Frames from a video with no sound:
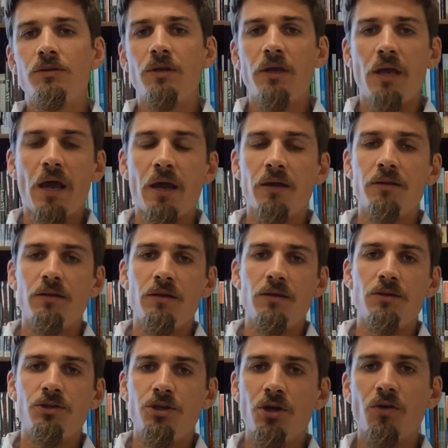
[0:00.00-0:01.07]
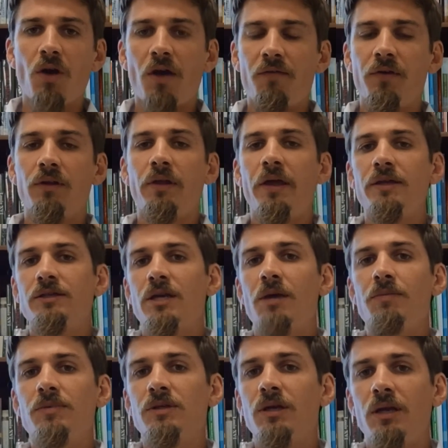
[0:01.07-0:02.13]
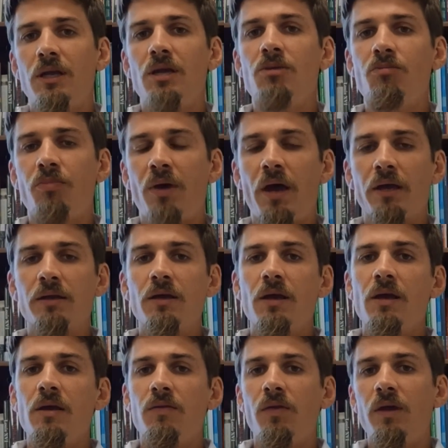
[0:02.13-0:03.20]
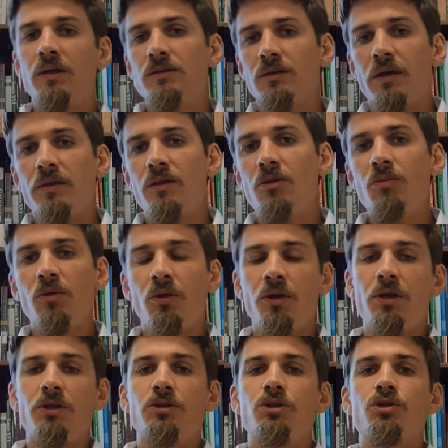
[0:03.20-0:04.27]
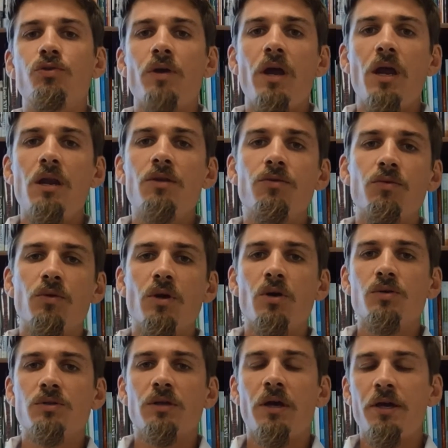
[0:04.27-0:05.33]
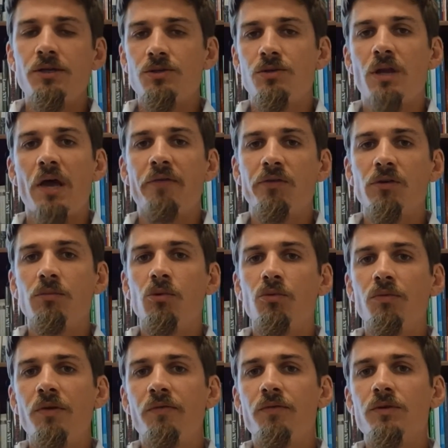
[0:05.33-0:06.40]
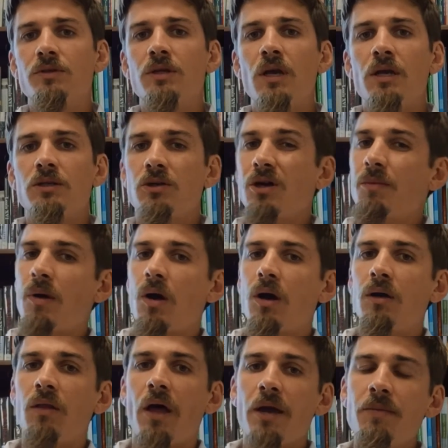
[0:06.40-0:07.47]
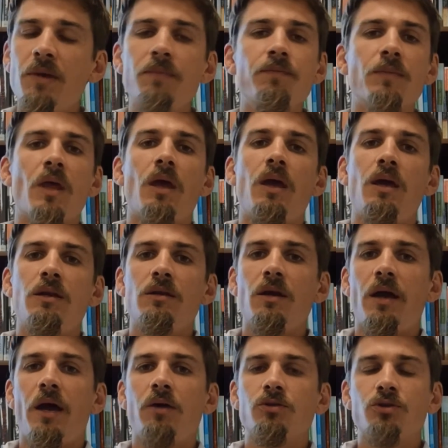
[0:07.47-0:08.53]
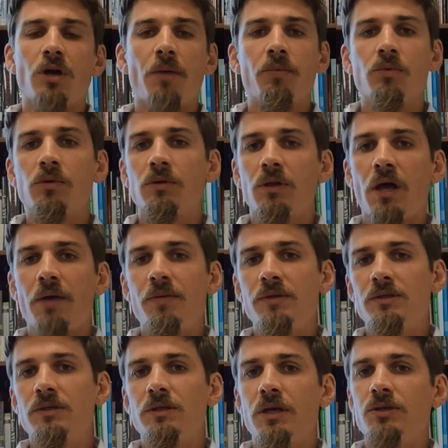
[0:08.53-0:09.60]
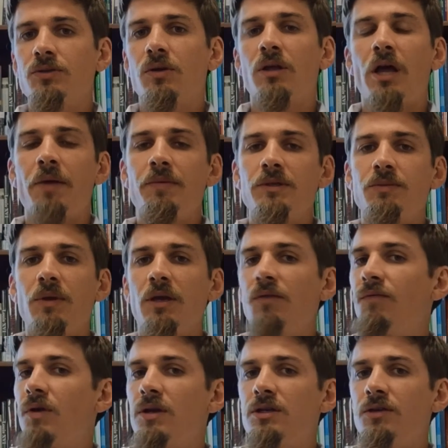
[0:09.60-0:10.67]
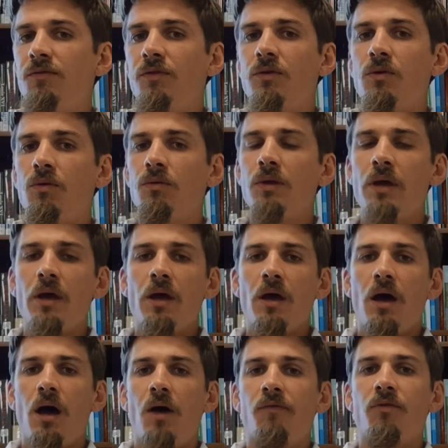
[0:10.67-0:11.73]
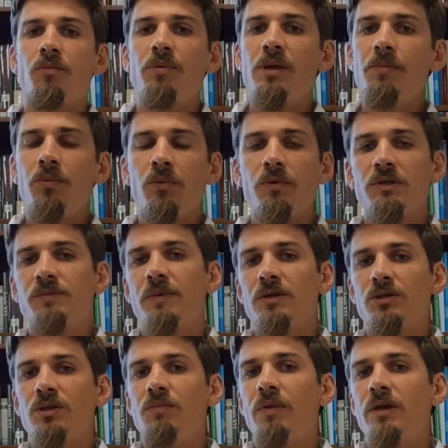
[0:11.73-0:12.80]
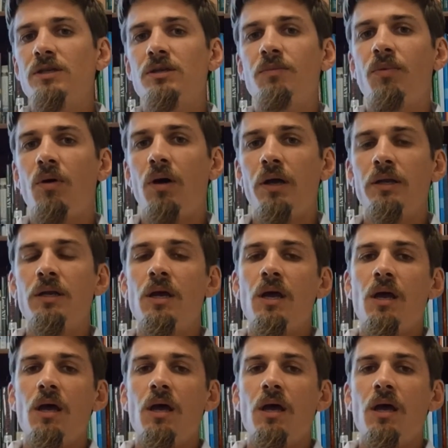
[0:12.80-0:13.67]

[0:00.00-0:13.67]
the geographic landscape is going to impact things like the ability to trade through coastlines or navigable rivers, talking about climate and how tropical climates and desert climates make it very difficult for people, especially based upon